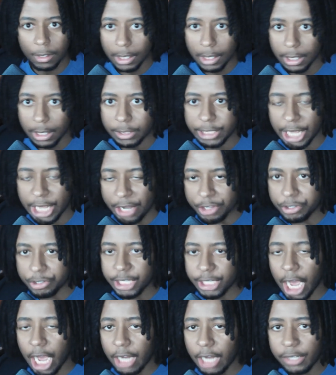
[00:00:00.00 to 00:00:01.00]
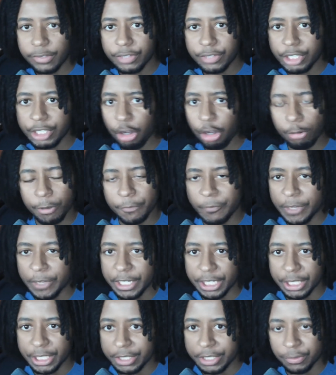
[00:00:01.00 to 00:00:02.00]
Now, you can honestly go with
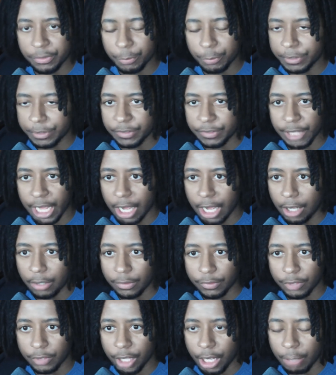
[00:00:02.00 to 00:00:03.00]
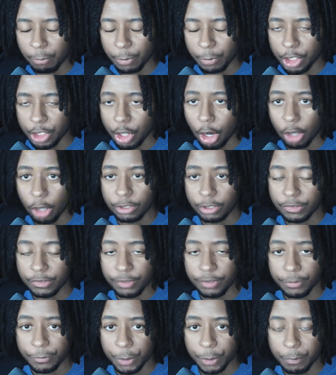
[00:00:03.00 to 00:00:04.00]
any of these 3 styles regardless
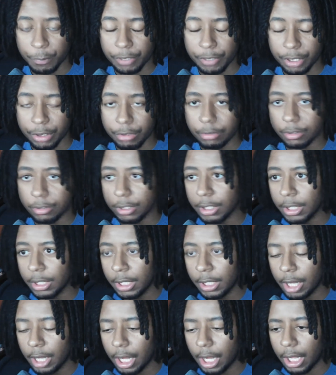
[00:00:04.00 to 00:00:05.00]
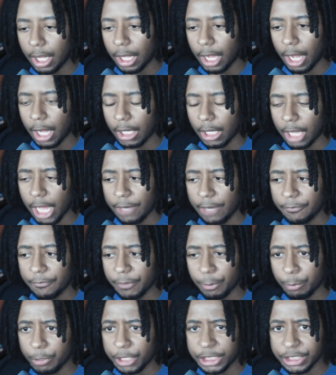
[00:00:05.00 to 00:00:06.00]
of your build. A lot of it
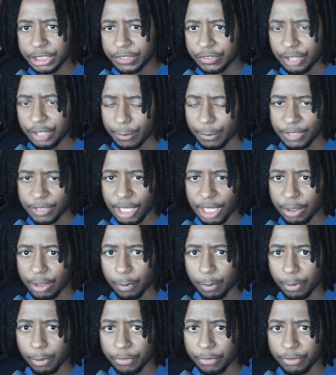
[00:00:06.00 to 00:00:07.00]
really just comes down to personal